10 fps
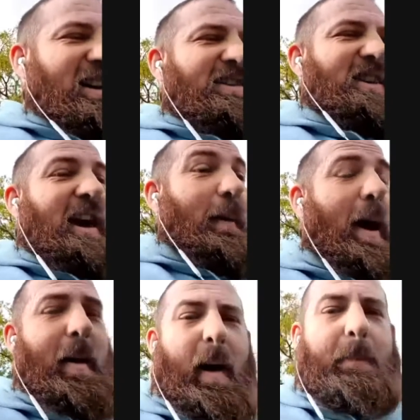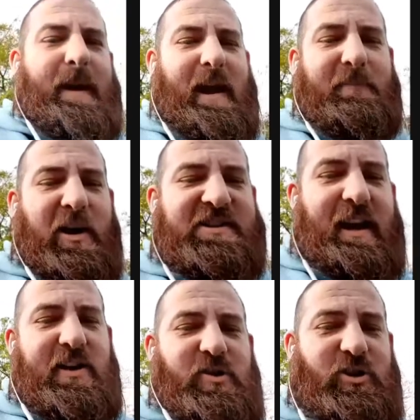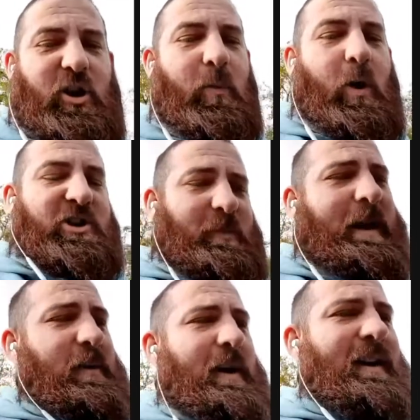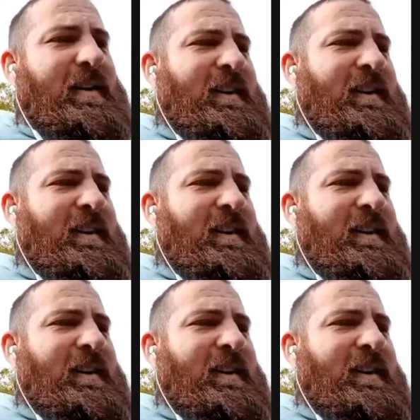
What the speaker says: So, I mean, I'm not saying I used to go and watch him anyway,